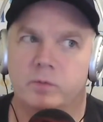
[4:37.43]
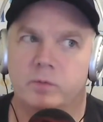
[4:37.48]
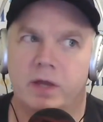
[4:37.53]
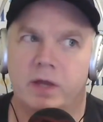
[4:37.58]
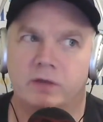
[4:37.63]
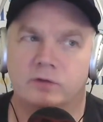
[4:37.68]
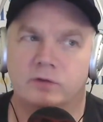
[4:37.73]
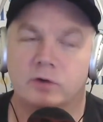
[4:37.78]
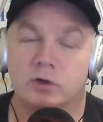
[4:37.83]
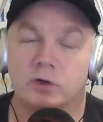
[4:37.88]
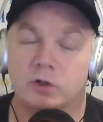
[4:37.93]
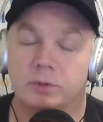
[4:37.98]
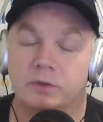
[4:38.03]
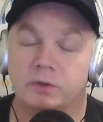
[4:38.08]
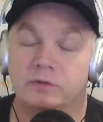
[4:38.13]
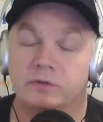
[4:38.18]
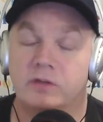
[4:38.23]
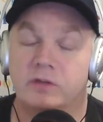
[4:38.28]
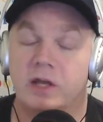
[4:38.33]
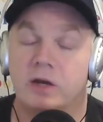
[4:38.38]
as
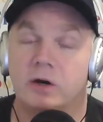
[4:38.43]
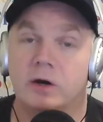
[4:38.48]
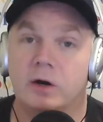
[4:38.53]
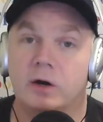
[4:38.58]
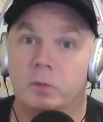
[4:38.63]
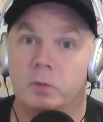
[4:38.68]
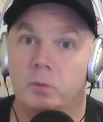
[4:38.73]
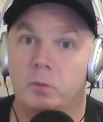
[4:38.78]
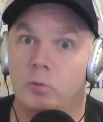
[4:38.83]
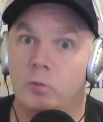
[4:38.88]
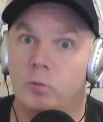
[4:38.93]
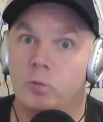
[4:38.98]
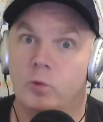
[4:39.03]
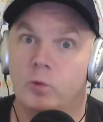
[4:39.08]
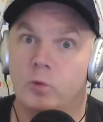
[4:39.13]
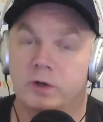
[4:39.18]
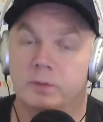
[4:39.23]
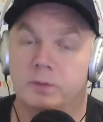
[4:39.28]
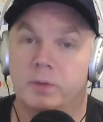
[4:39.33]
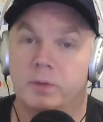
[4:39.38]
gullible as they are,
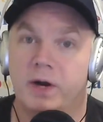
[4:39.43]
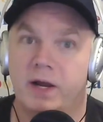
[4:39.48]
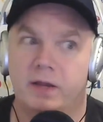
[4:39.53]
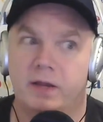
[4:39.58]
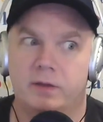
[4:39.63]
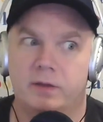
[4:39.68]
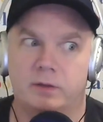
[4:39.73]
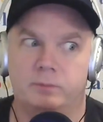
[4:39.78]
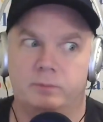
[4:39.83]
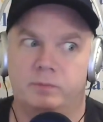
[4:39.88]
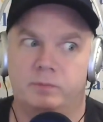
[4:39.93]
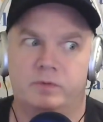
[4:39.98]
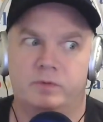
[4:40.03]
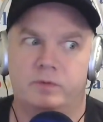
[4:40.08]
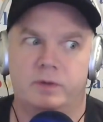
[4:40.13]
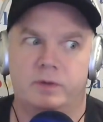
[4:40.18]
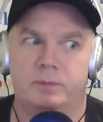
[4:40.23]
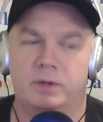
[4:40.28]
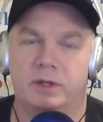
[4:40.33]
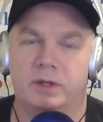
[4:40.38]
wouldn't buy it.
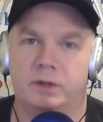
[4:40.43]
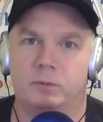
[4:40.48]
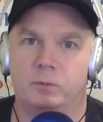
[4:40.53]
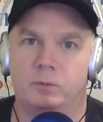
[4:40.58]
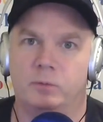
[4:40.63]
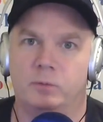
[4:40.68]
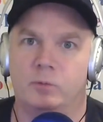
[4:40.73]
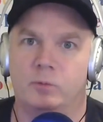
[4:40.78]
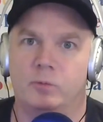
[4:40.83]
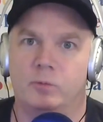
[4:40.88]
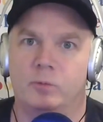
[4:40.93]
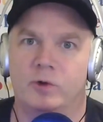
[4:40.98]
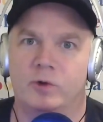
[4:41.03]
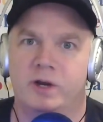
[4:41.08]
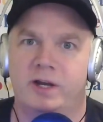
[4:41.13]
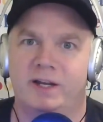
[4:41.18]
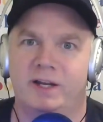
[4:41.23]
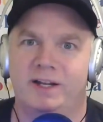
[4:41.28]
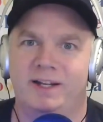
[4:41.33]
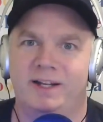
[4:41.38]
They'd be like,
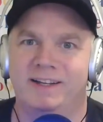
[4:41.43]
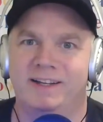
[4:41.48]
what?